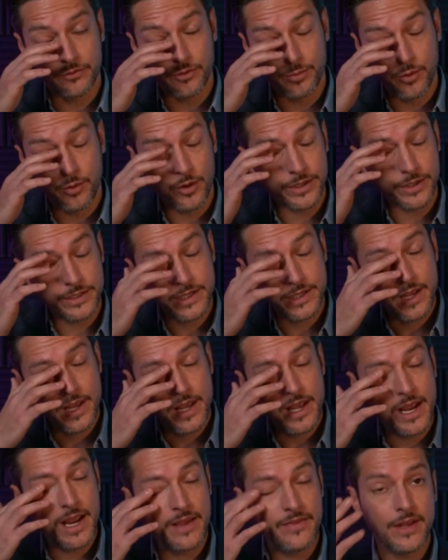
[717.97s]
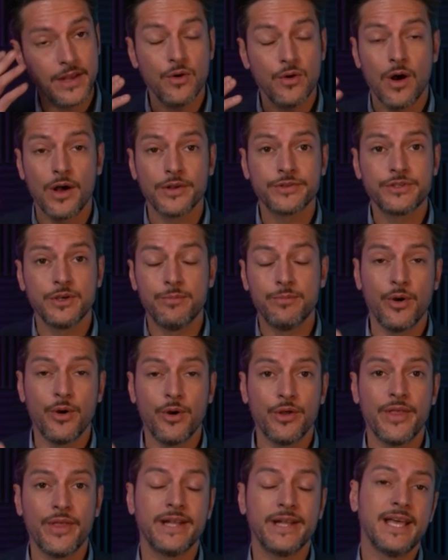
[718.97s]
reports. And then you also
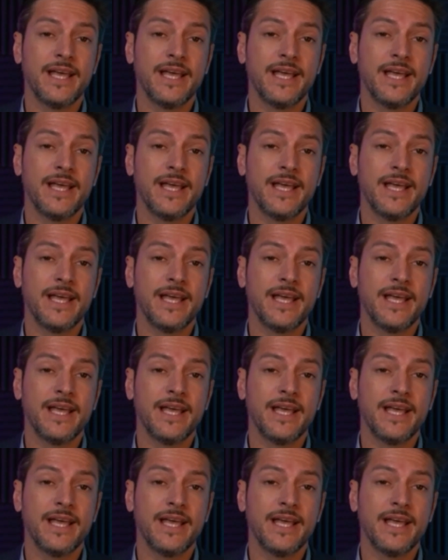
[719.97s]
boil that